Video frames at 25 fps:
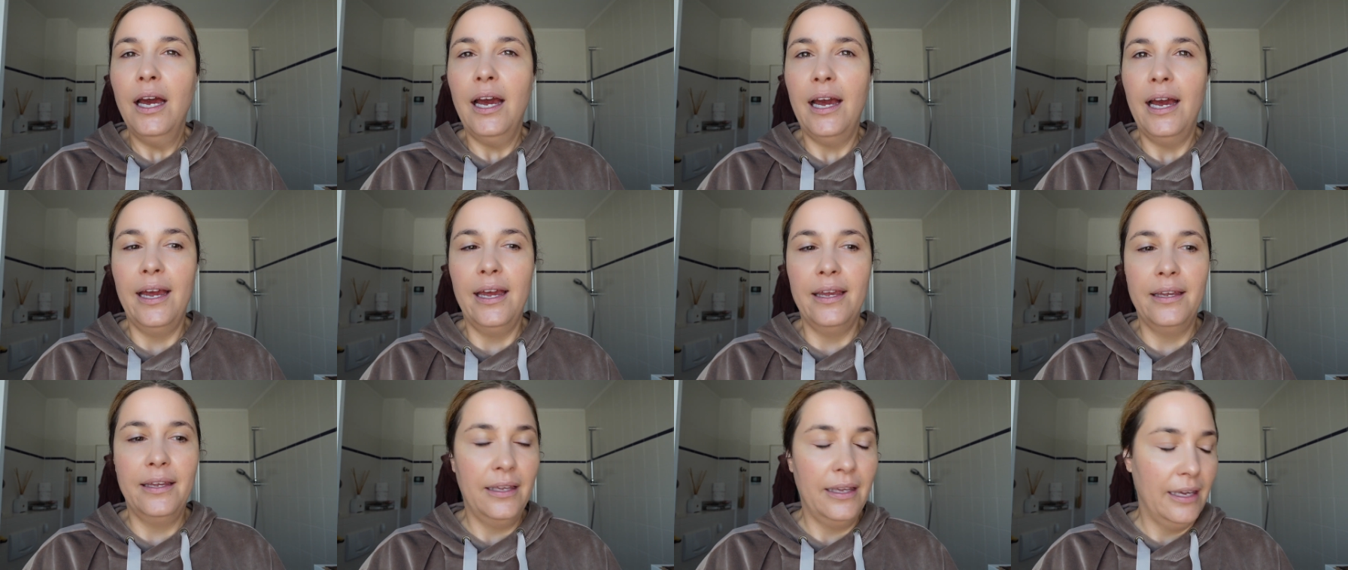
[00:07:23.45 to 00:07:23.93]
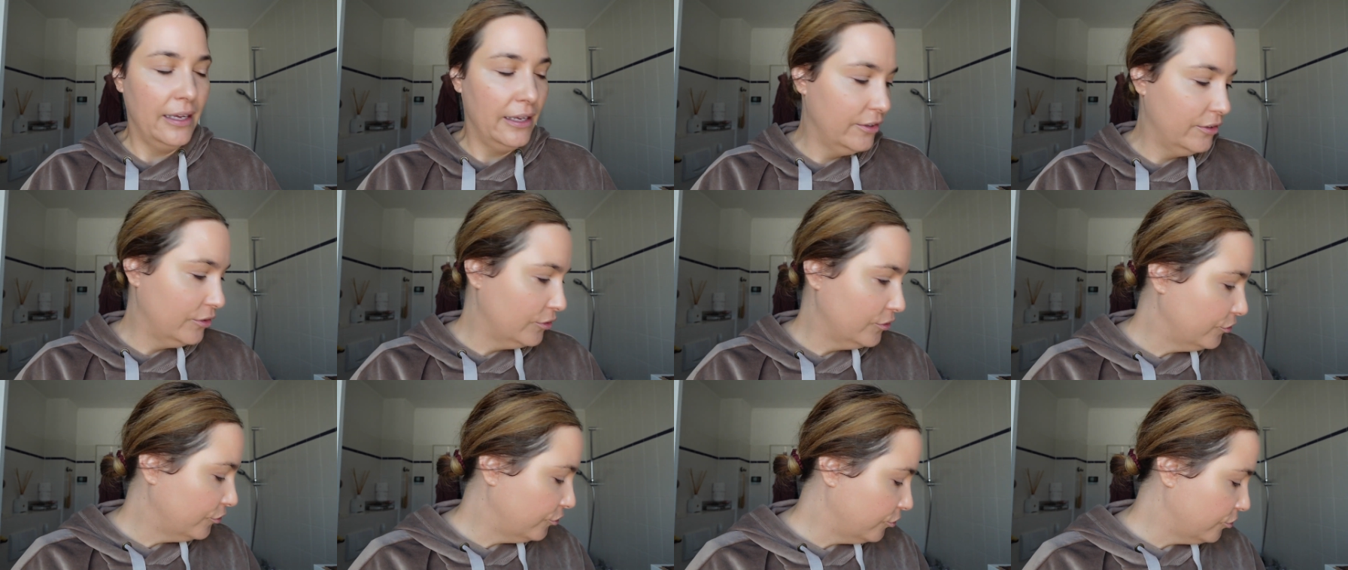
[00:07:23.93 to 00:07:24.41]
I
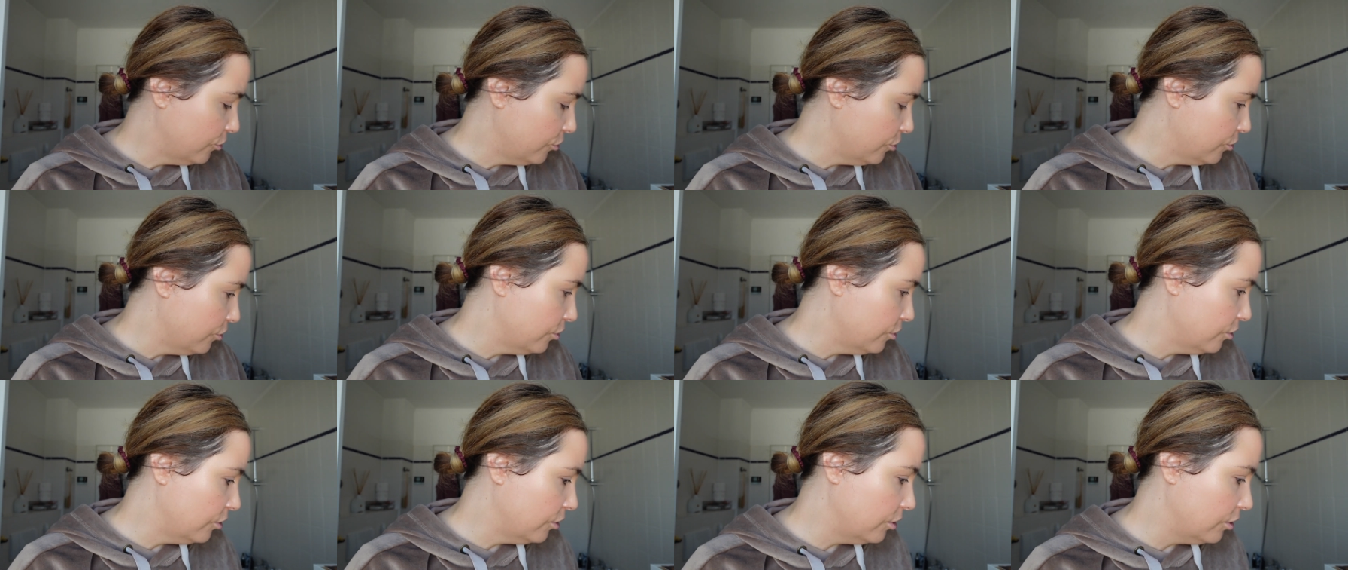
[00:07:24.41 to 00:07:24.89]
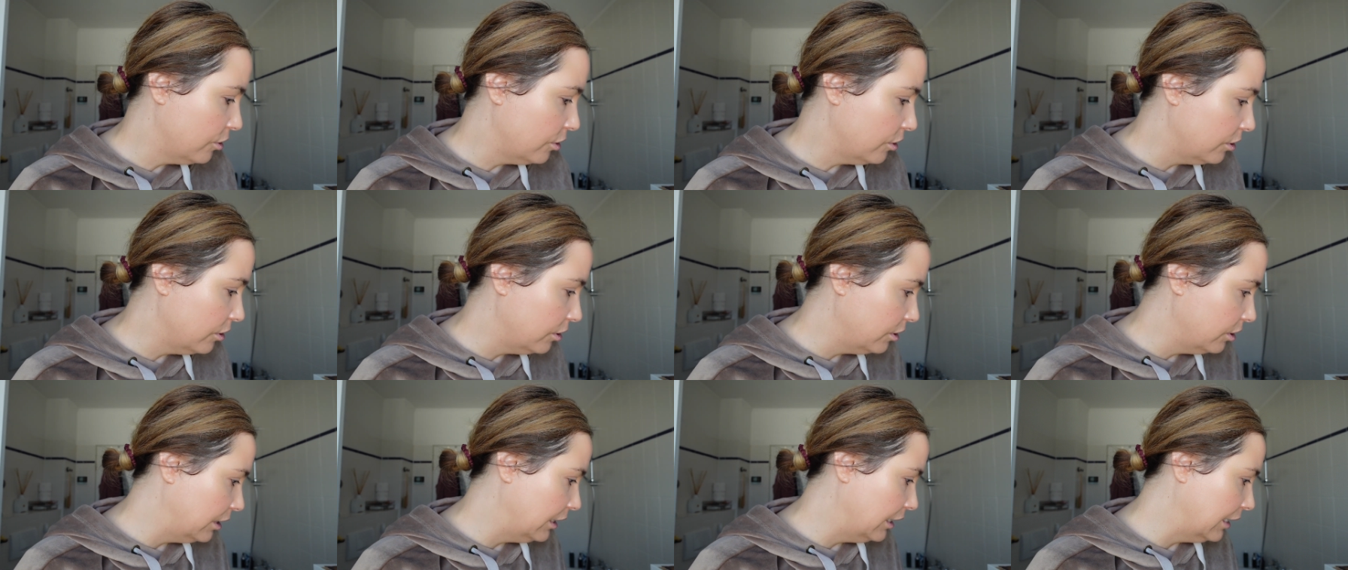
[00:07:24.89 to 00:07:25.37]
guess for
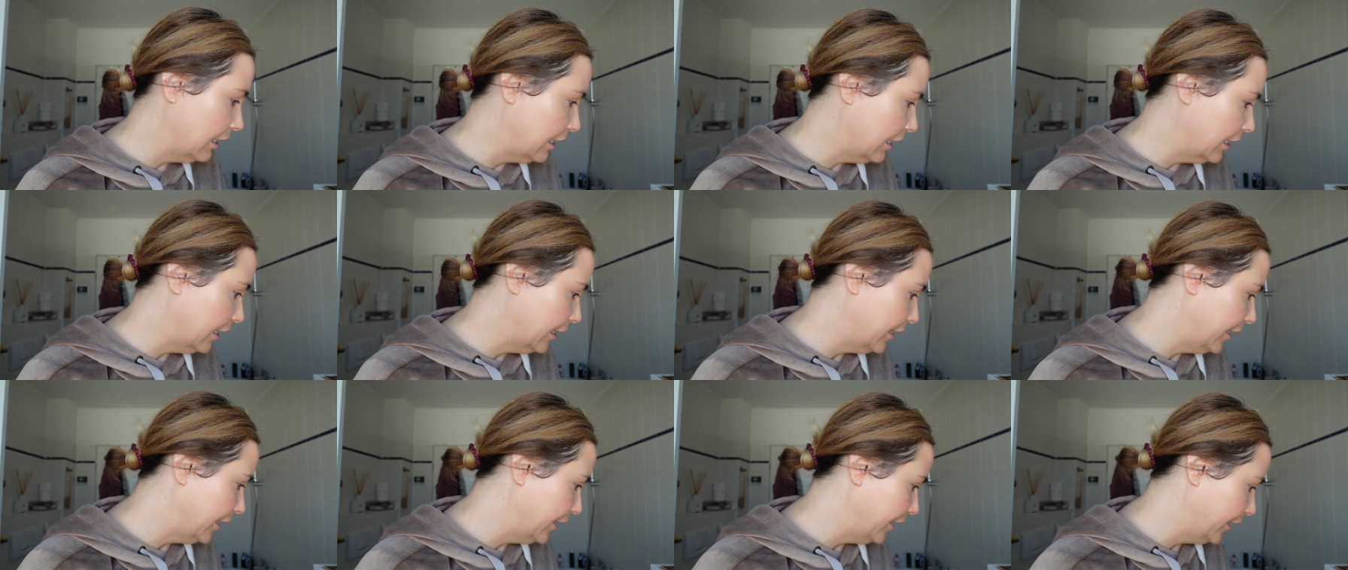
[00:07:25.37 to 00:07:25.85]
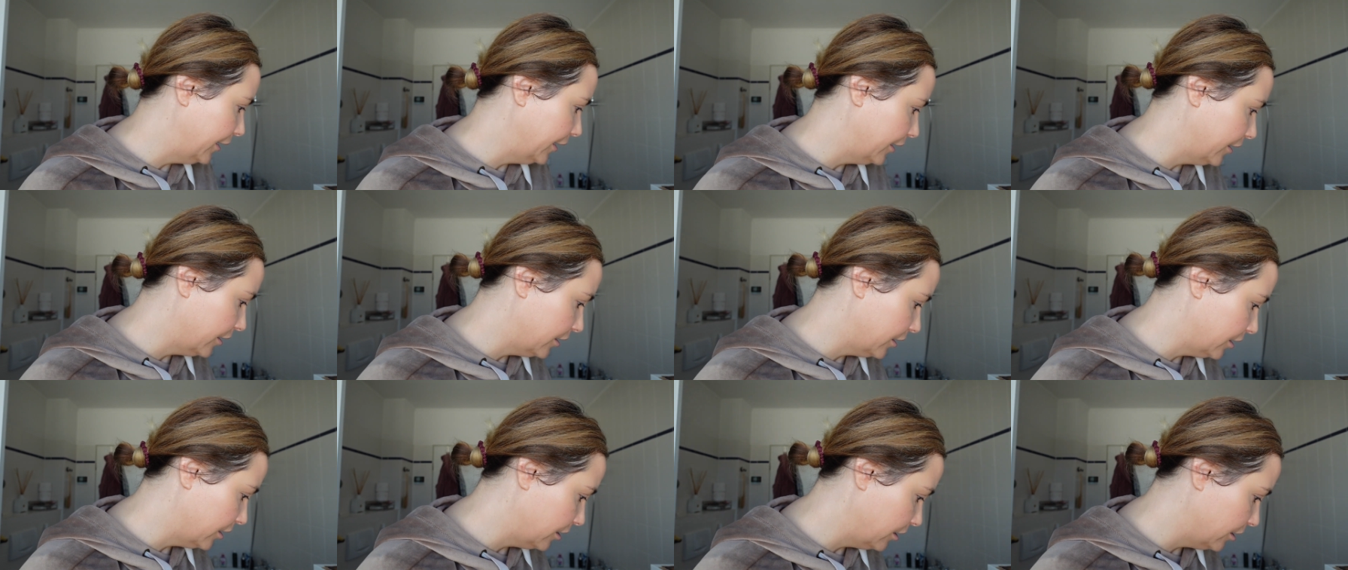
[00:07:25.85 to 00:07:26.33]

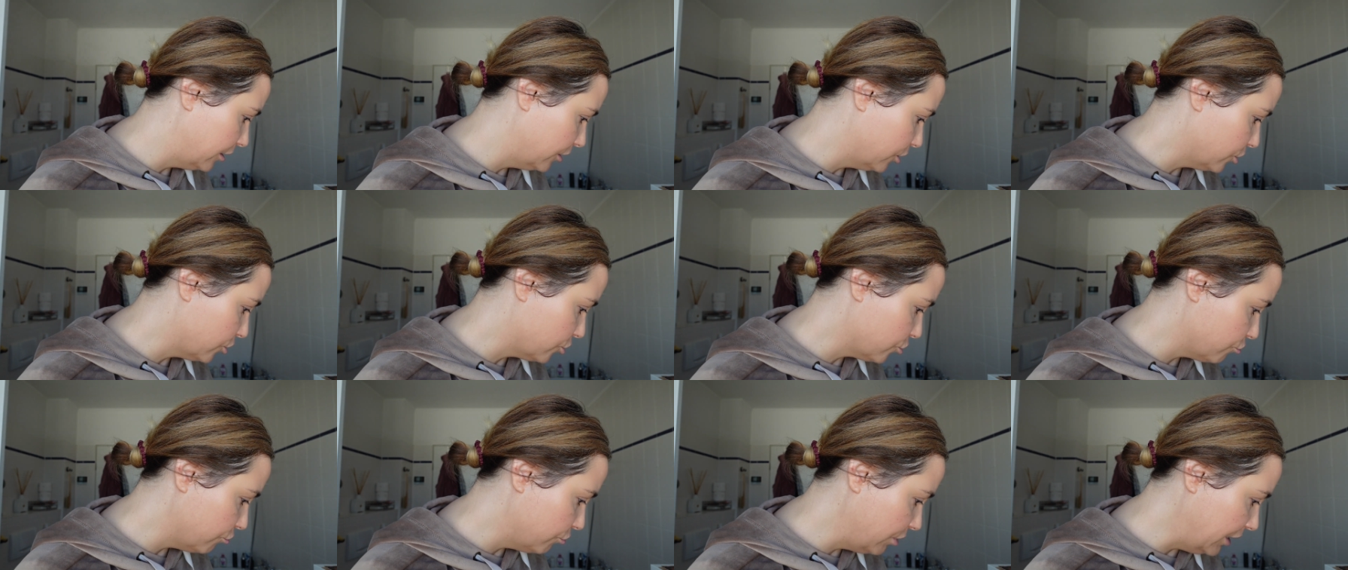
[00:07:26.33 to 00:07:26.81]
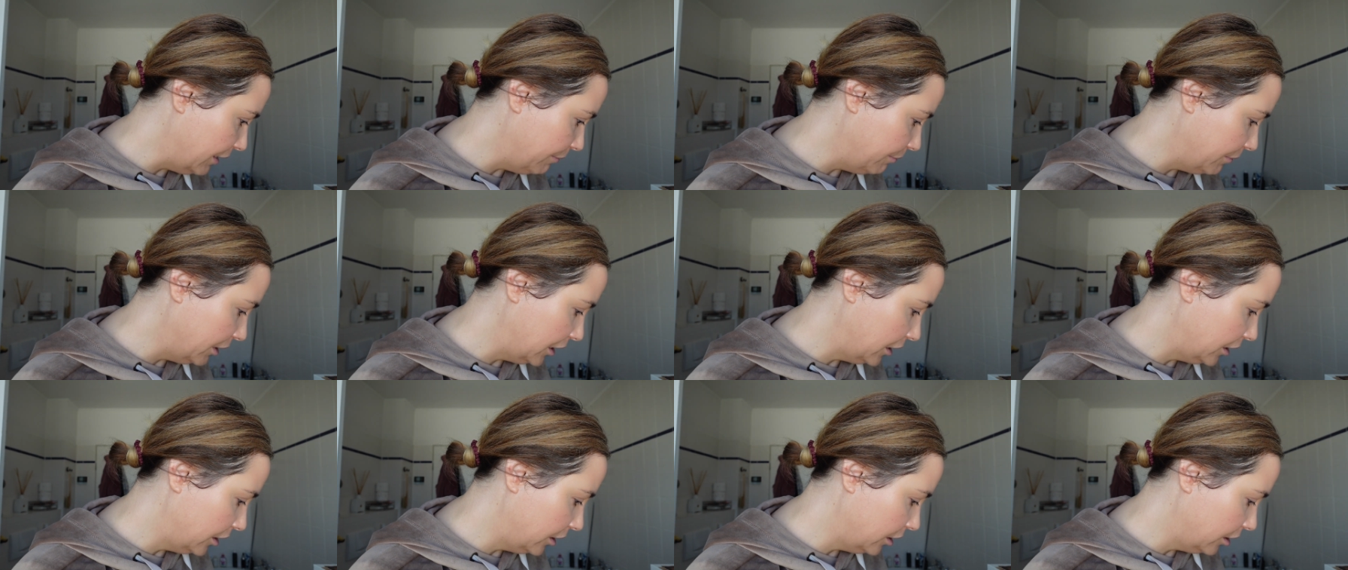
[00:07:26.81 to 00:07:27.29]
like
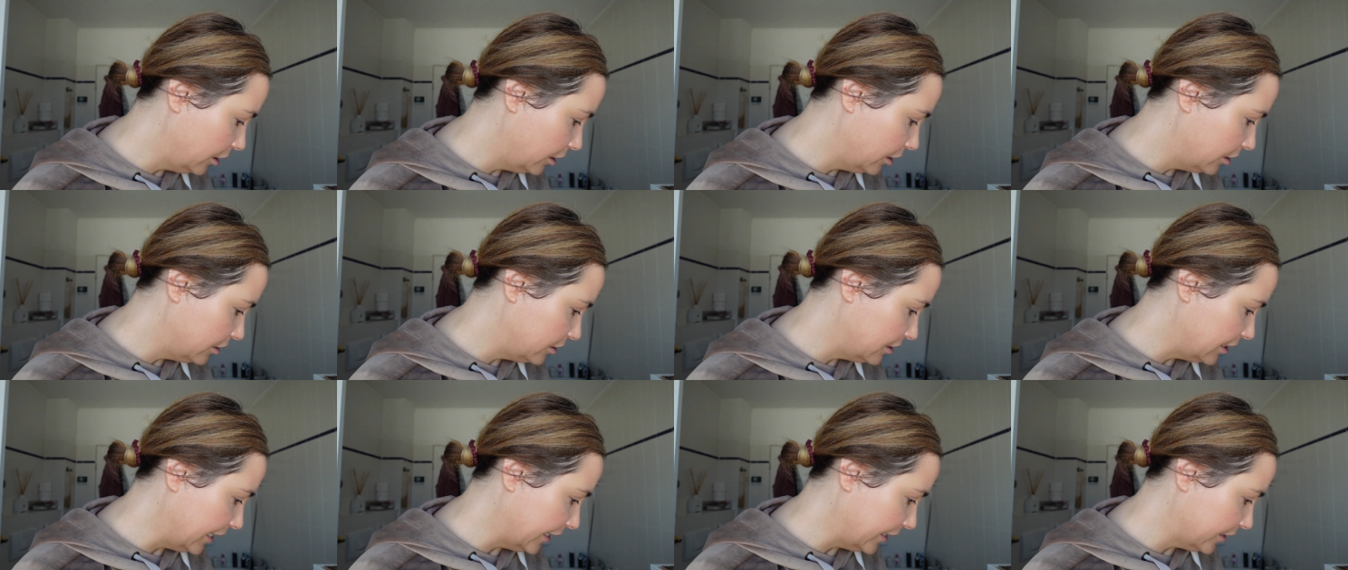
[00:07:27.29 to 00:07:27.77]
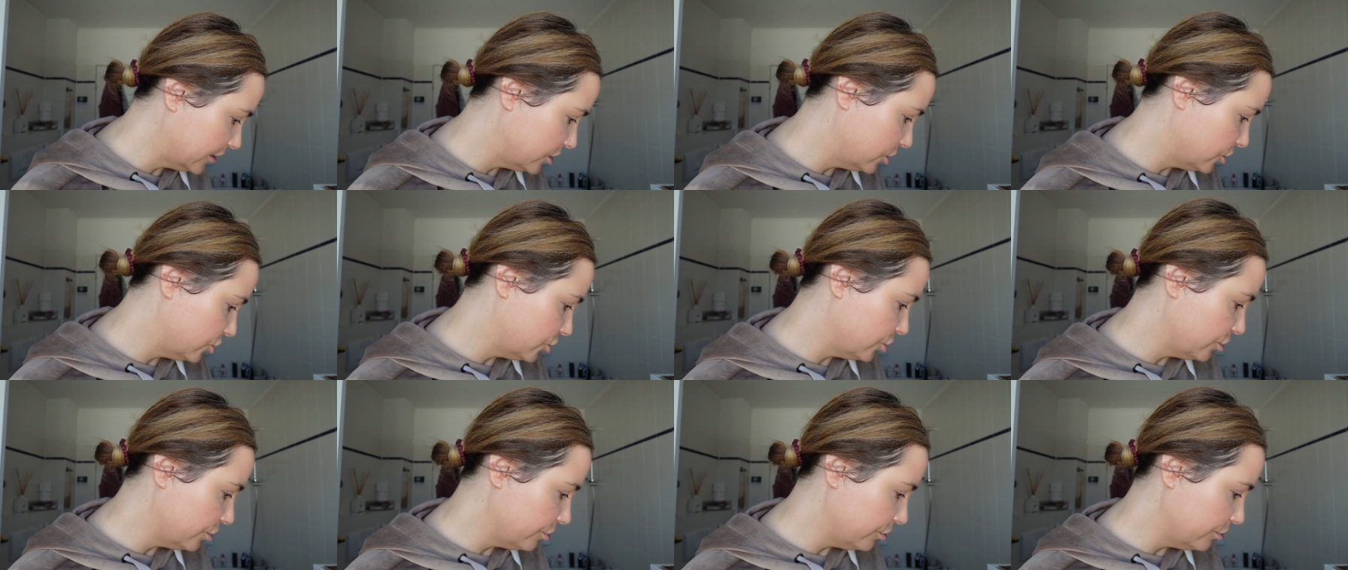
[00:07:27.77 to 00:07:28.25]
creamy
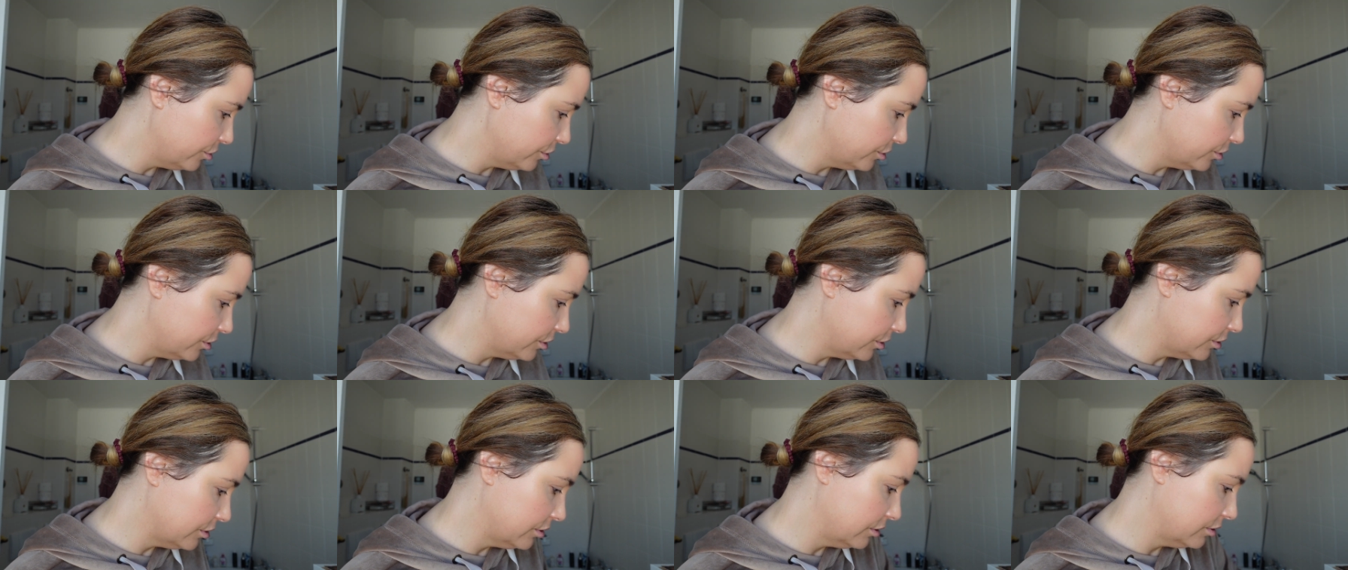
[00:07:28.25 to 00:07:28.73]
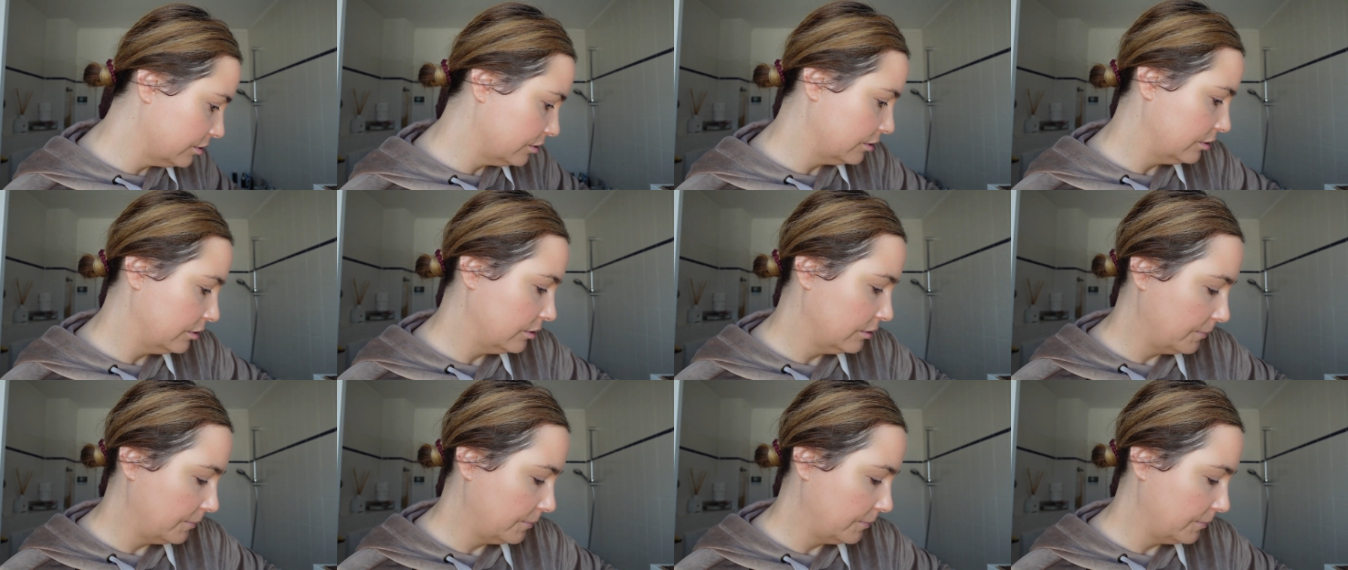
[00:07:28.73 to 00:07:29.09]
textures.